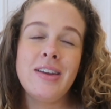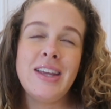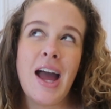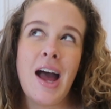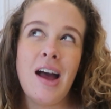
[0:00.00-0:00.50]

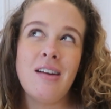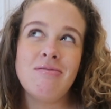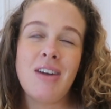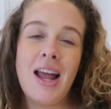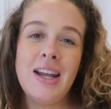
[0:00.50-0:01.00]
yeah,
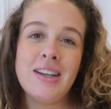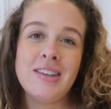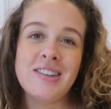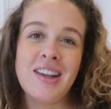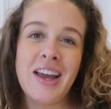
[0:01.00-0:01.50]
Elliot
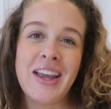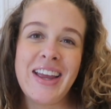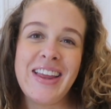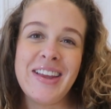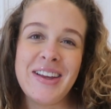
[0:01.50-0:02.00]
doesn't like it
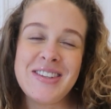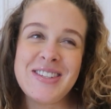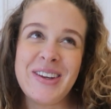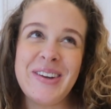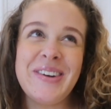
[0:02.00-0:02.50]
either,
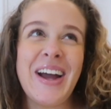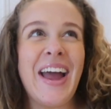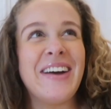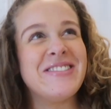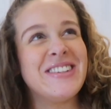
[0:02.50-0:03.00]
so I
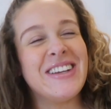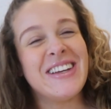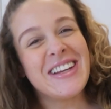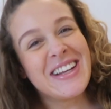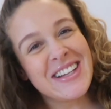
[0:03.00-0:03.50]
have
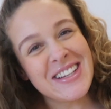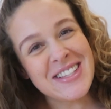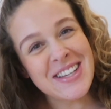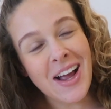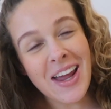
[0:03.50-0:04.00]
to
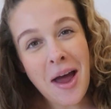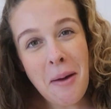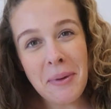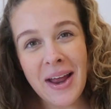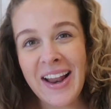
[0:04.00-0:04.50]
just suck it
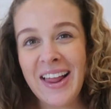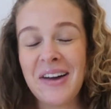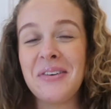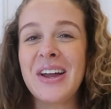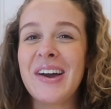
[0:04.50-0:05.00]
up and let
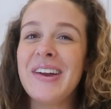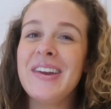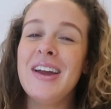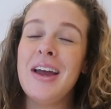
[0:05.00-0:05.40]
that one go.